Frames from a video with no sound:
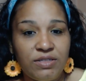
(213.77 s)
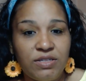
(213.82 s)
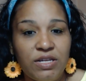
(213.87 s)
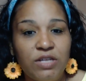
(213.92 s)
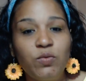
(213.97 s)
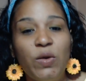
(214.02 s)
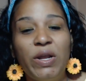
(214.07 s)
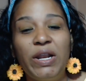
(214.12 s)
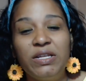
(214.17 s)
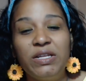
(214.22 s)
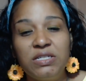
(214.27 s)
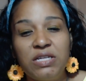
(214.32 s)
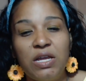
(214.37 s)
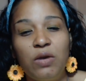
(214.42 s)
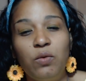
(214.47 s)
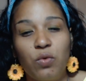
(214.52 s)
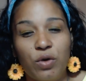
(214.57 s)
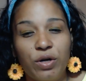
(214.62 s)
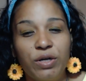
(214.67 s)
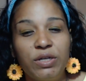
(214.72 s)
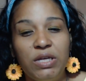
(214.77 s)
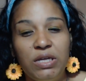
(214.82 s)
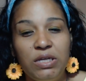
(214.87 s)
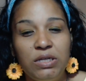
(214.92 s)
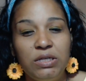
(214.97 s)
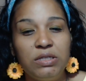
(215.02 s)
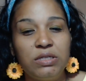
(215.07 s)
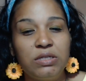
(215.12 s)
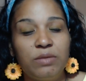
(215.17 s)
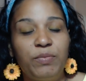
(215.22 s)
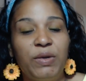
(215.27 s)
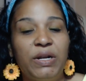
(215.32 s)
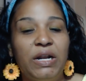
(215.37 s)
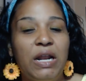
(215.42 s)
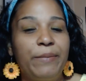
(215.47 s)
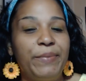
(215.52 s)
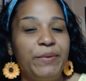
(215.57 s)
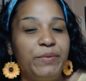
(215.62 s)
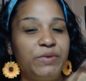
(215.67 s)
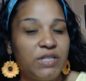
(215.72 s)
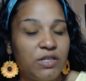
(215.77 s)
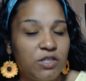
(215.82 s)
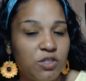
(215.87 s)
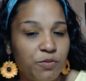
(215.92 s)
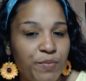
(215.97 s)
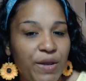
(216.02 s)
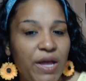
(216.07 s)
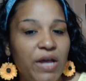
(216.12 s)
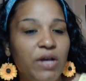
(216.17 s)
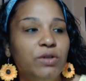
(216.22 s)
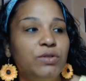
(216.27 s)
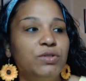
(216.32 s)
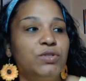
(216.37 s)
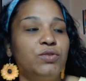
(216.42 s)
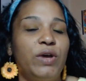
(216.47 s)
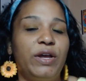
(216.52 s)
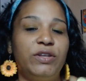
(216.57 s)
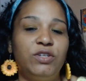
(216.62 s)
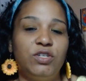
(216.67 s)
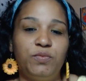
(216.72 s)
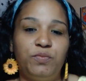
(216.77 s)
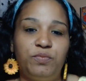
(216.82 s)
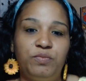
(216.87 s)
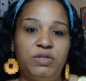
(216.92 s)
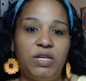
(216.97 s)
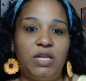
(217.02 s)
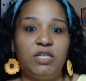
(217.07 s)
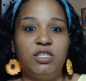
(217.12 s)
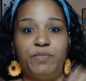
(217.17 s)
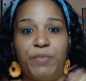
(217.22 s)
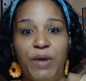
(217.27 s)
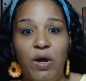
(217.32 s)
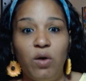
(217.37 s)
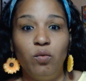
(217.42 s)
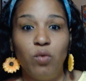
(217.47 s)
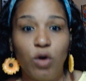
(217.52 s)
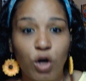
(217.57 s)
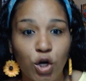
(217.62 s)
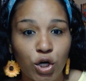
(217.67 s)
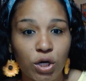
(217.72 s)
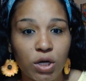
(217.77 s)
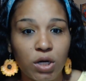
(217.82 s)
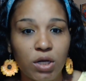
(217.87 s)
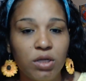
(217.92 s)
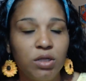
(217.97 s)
That's why I like to say workings, but a lot of people say spells, so I just say spell work.